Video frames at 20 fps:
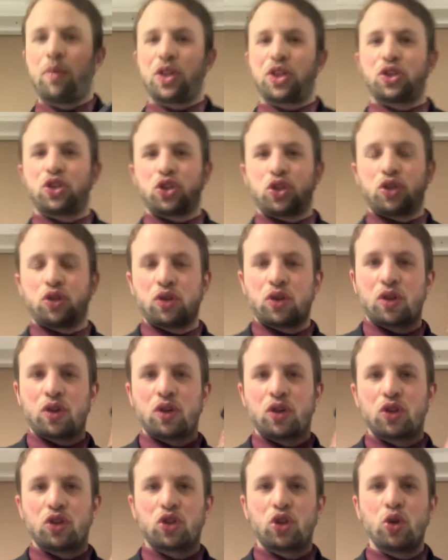with
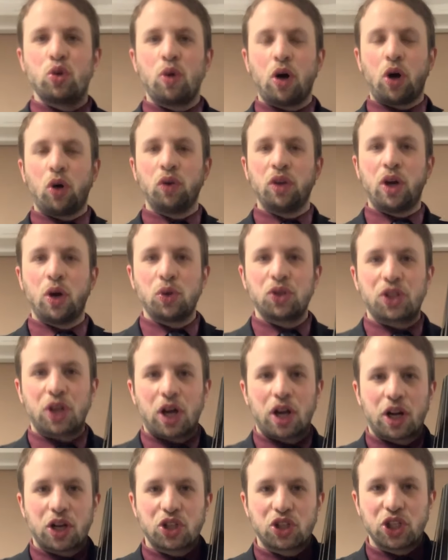two whole notes
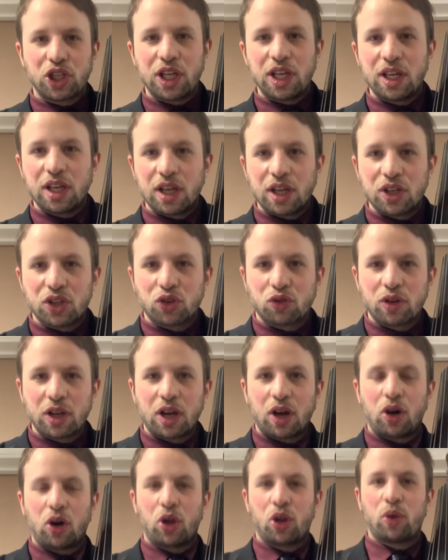on our G string
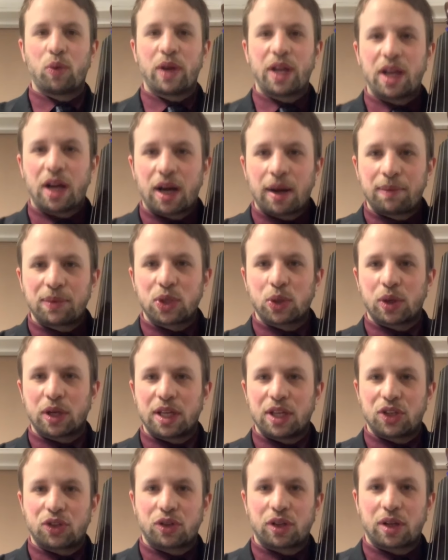all the way up to our
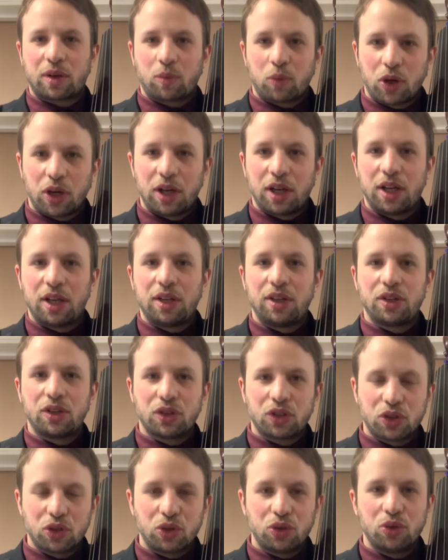E string. 1,
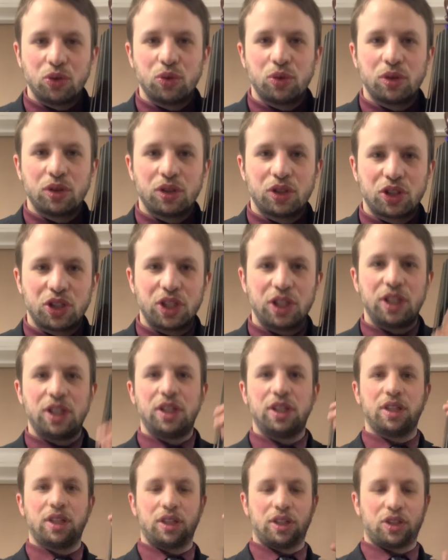2,
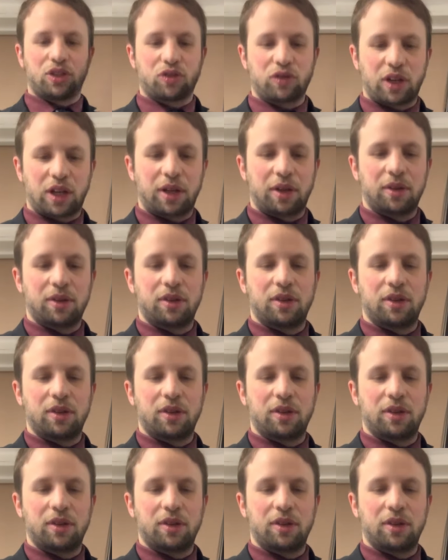G string.